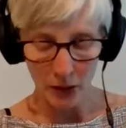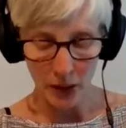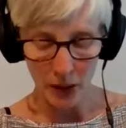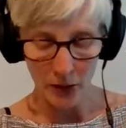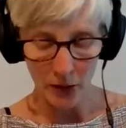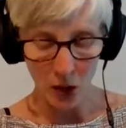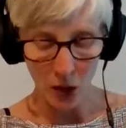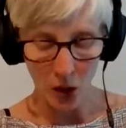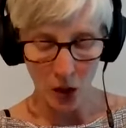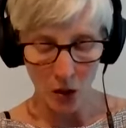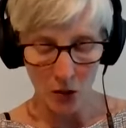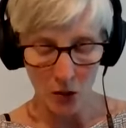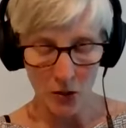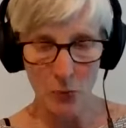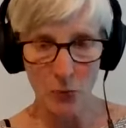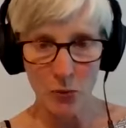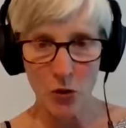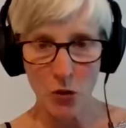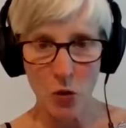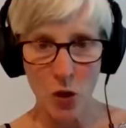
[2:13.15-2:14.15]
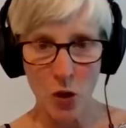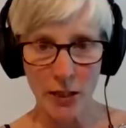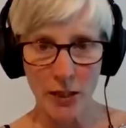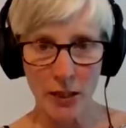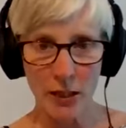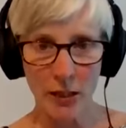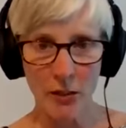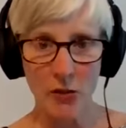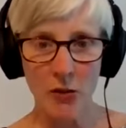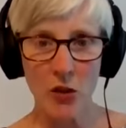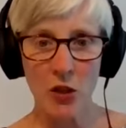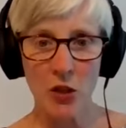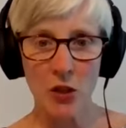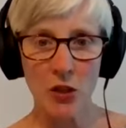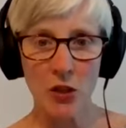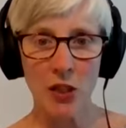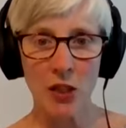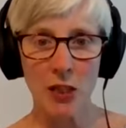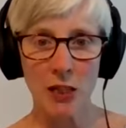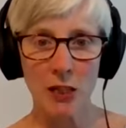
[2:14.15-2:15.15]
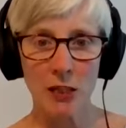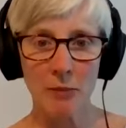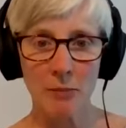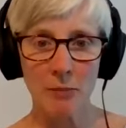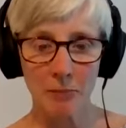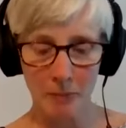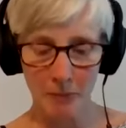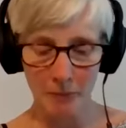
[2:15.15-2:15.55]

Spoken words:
and the clocks were striking 13.